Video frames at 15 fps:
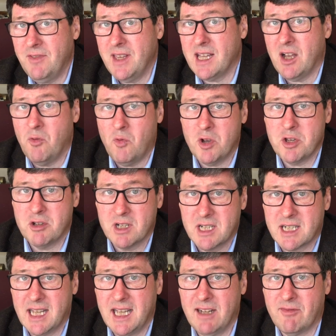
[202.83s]
thing I want you to
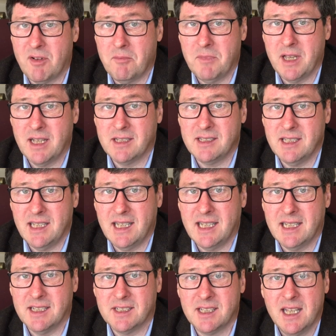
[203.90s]
take from this
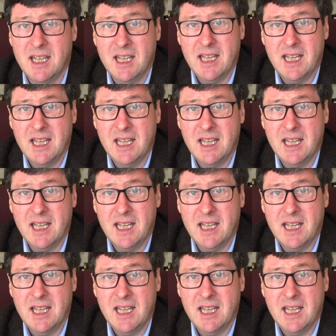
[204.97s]
is,